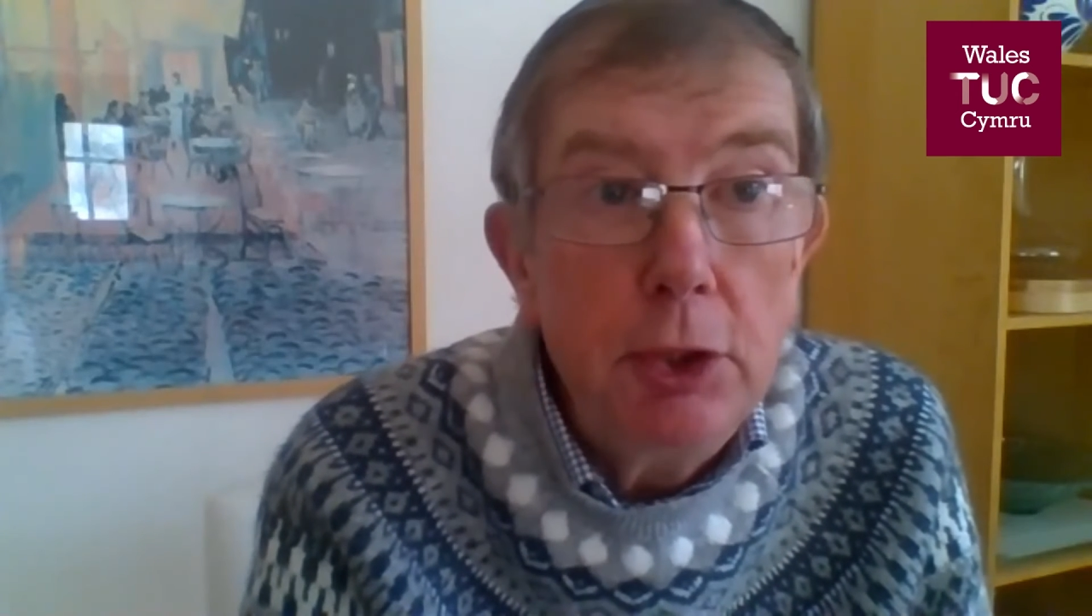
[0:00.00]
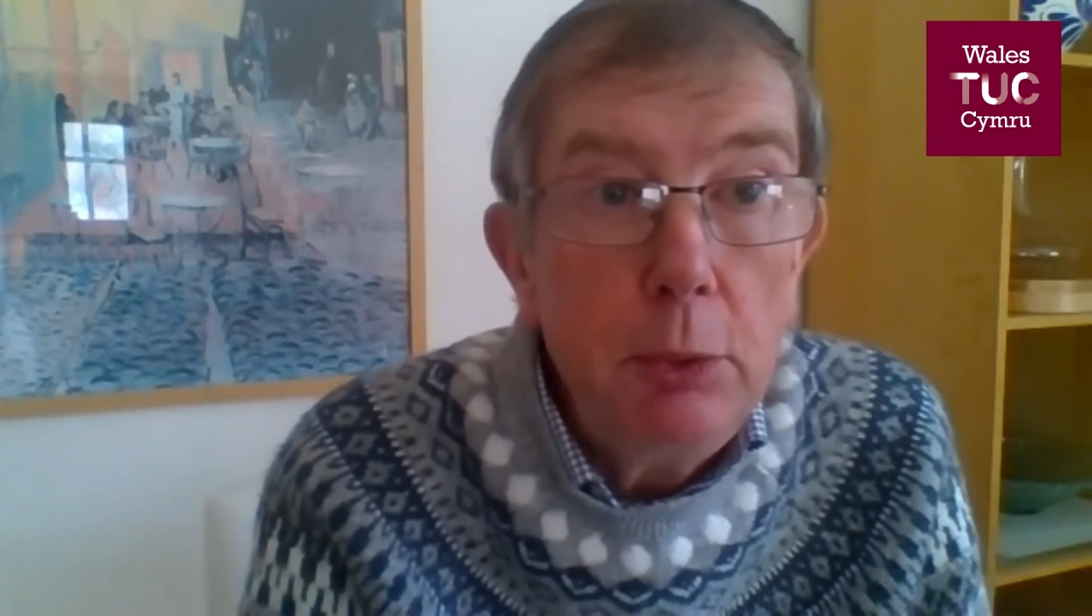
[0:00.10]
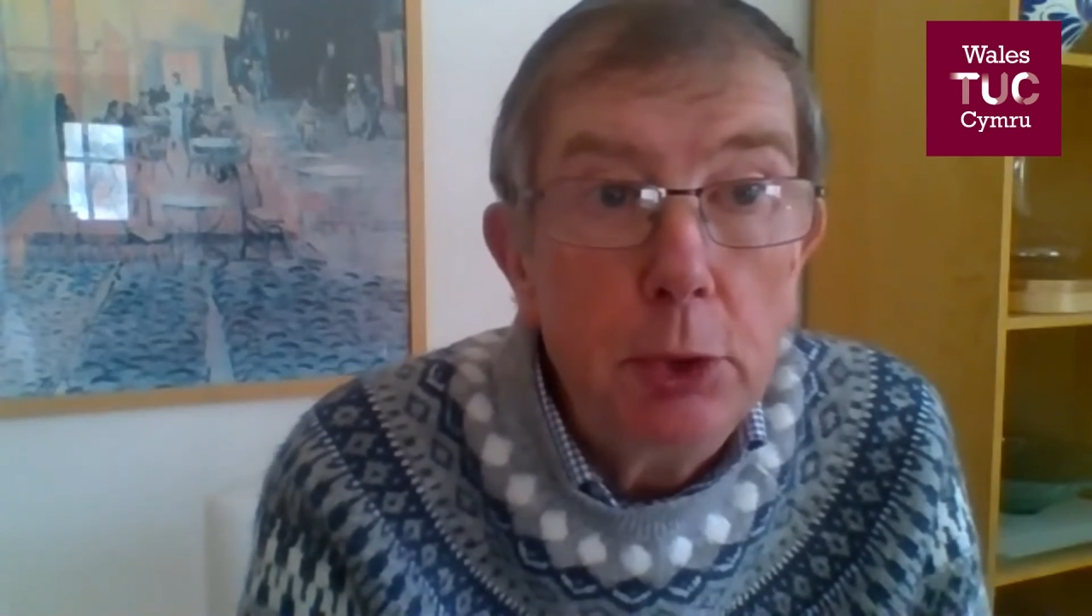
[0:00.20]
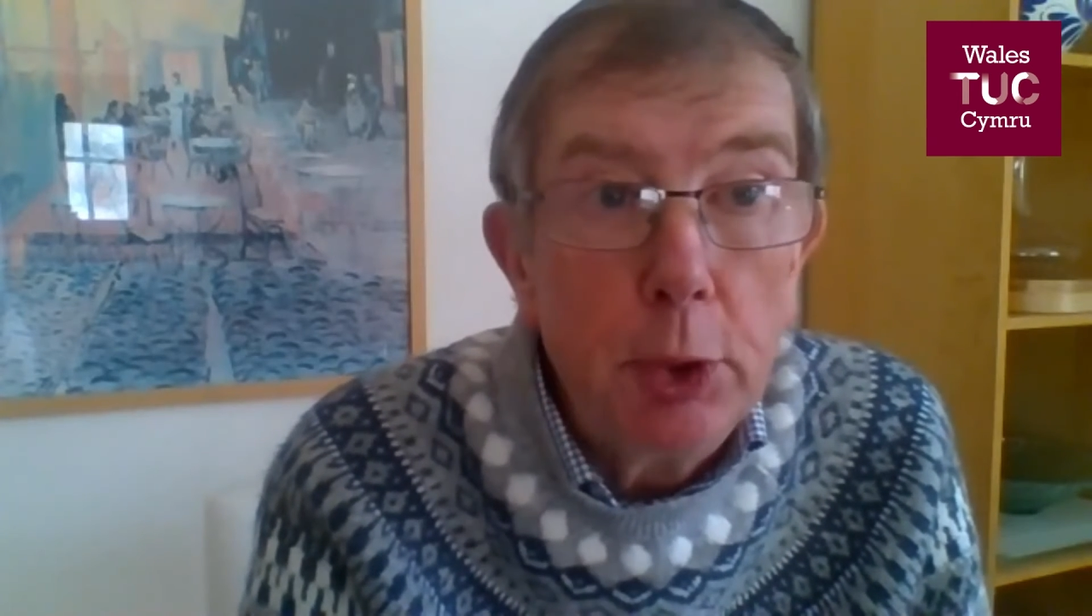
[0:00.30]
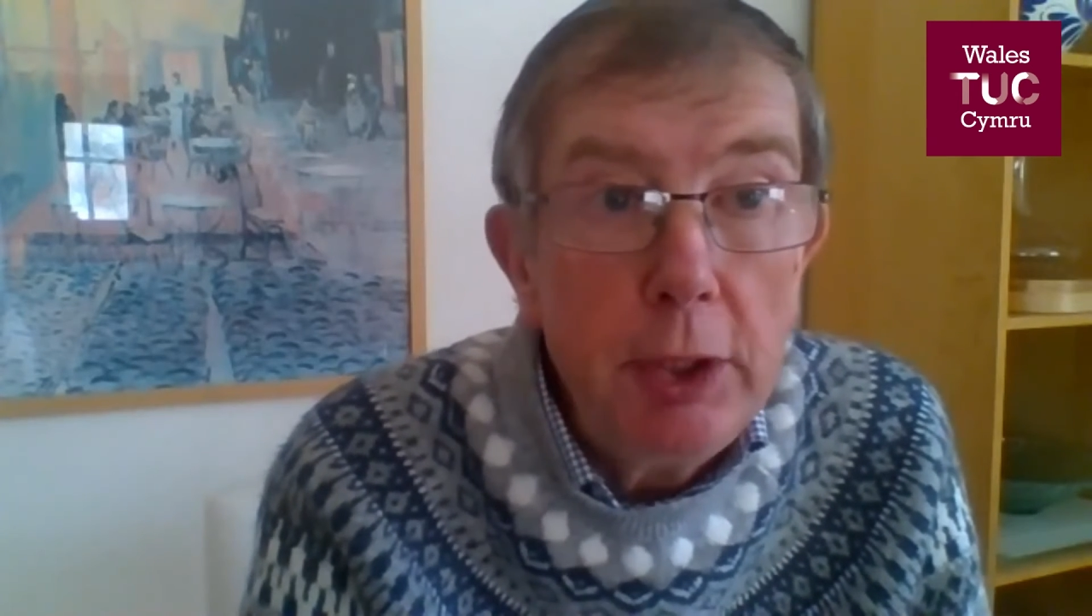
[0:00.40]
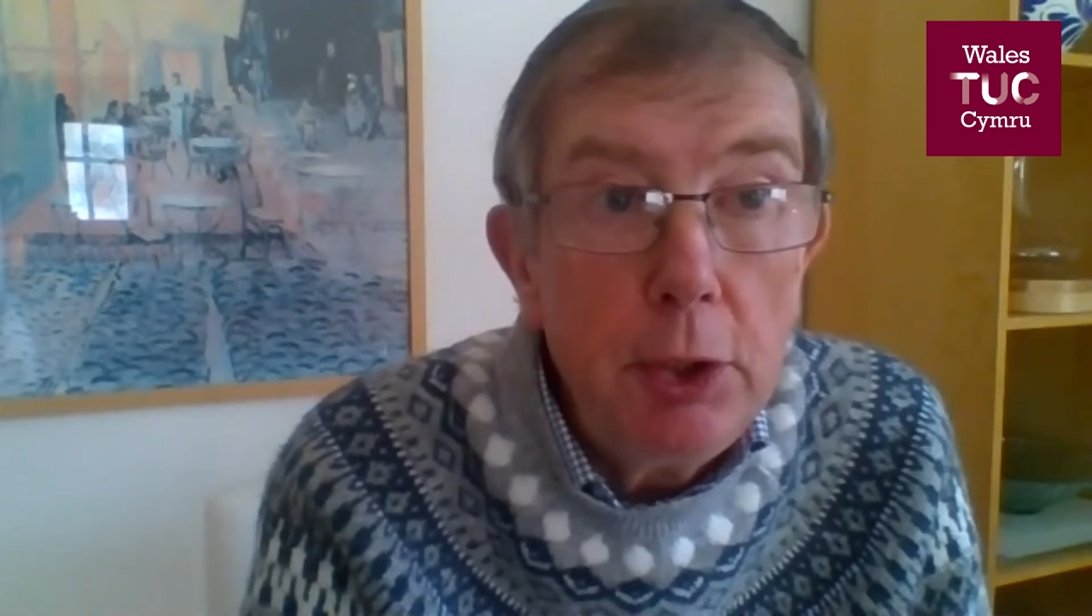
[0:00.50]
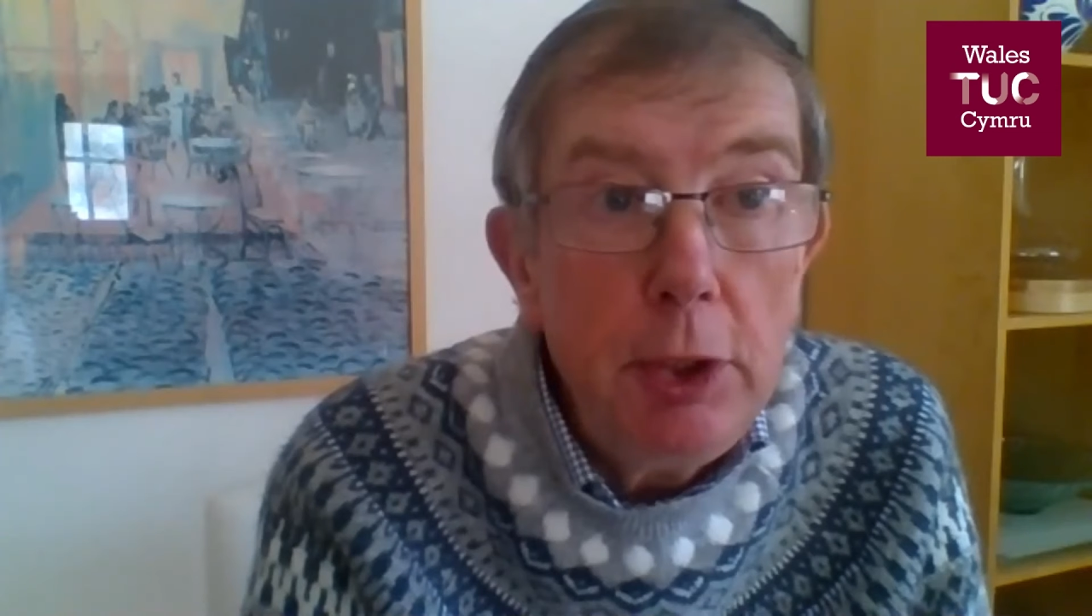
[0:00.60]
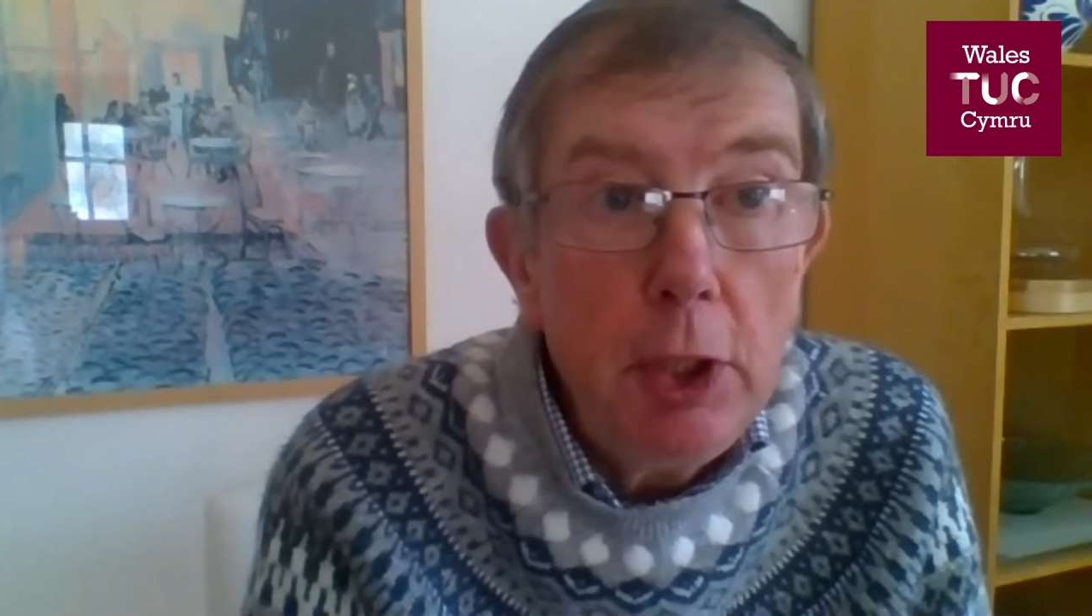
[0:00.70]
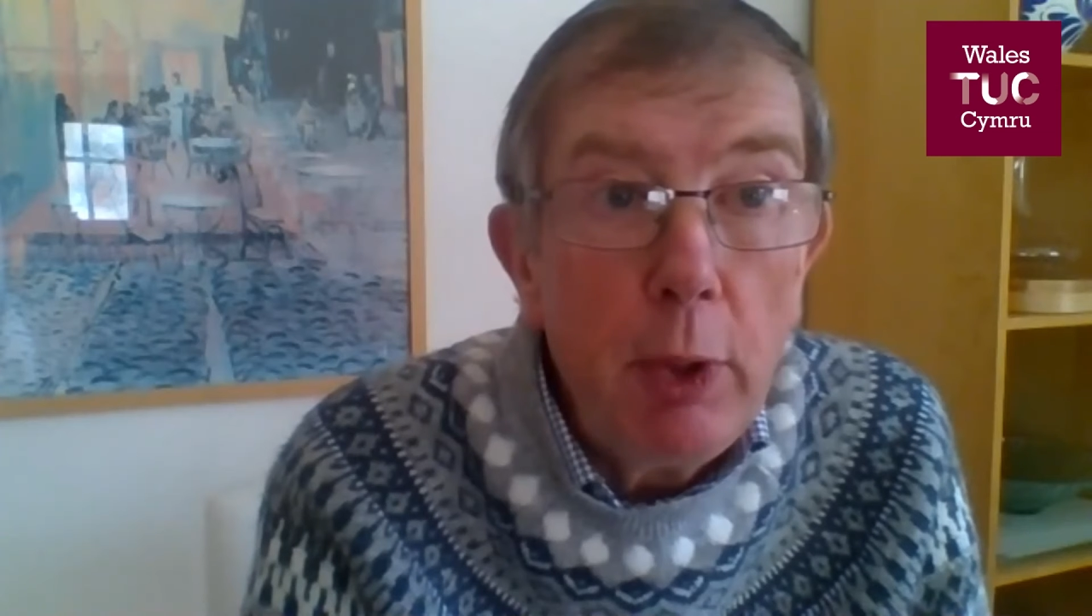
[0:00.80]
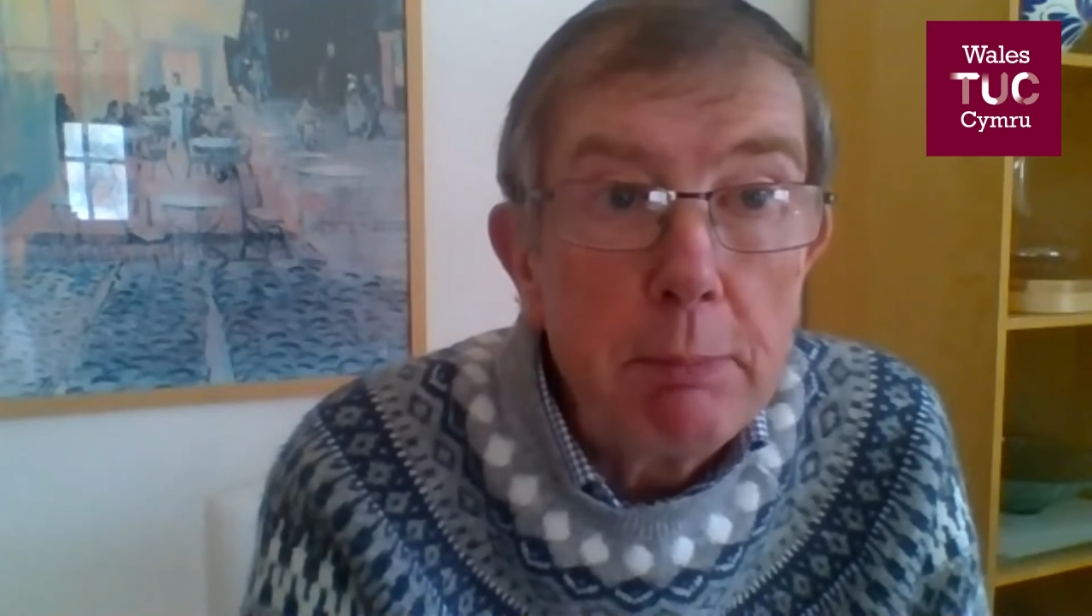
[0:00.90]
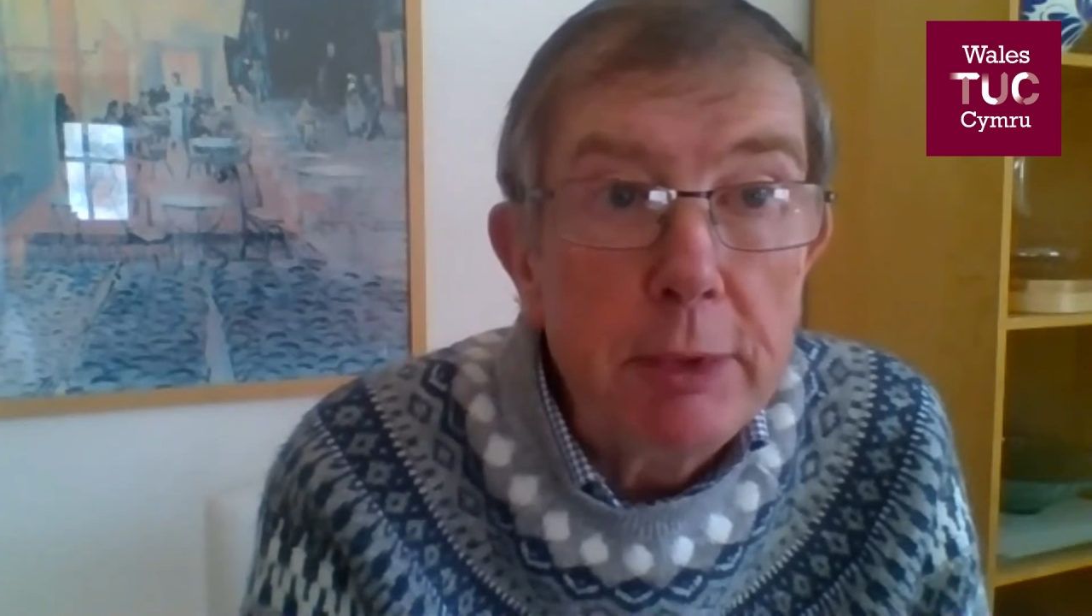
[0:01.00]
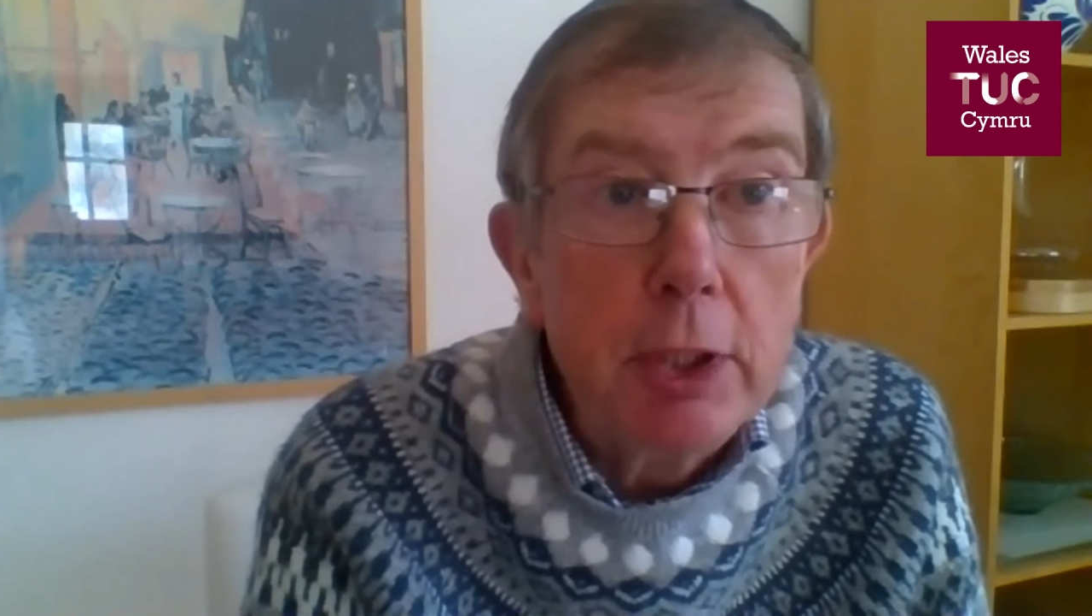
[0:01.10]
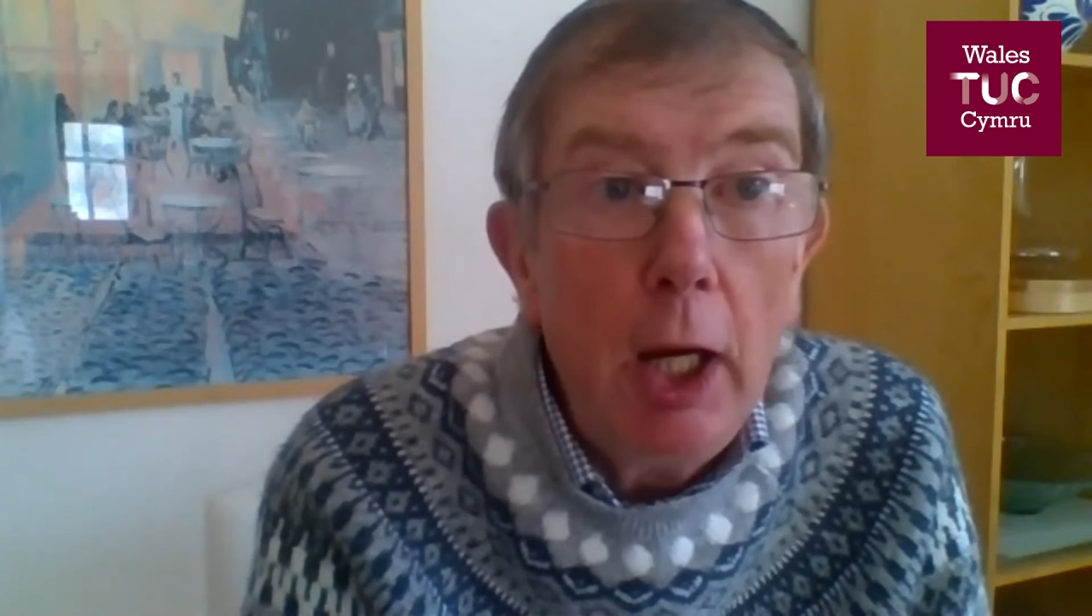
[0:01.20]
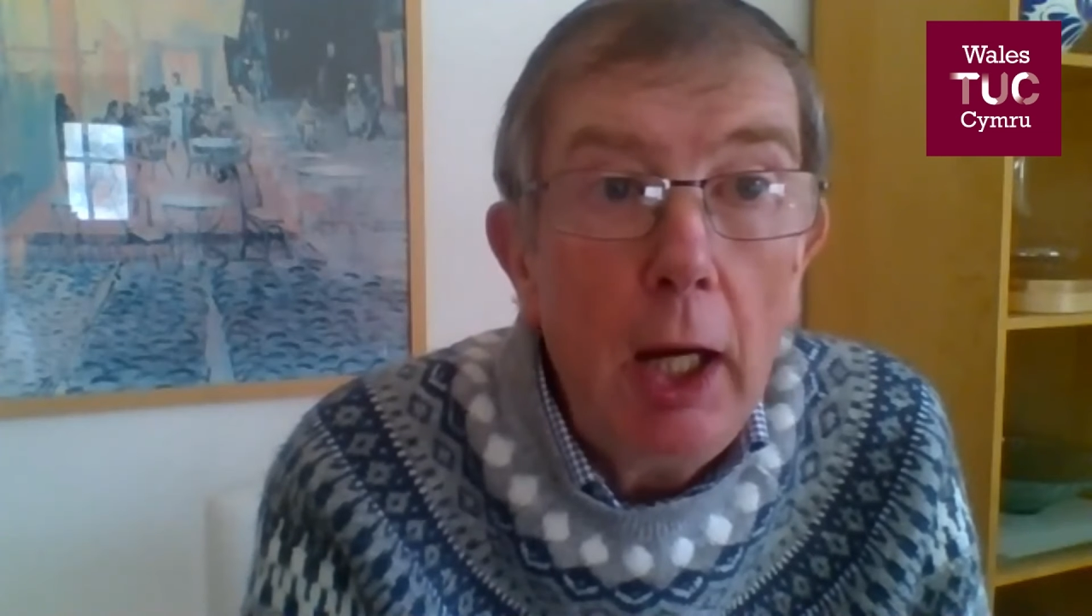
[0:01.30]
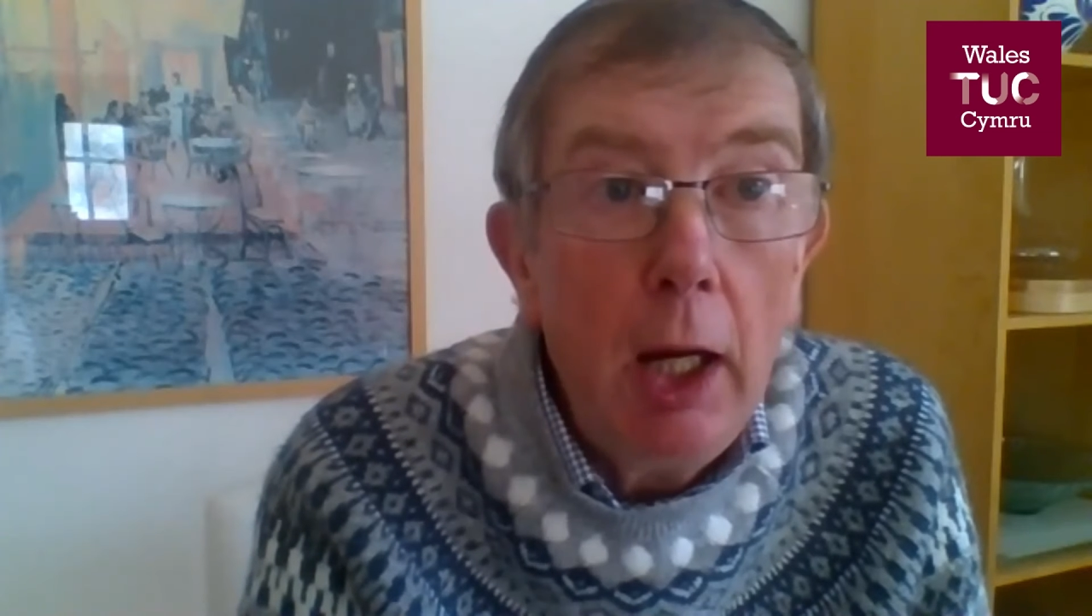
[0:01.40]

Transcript: to trade union reps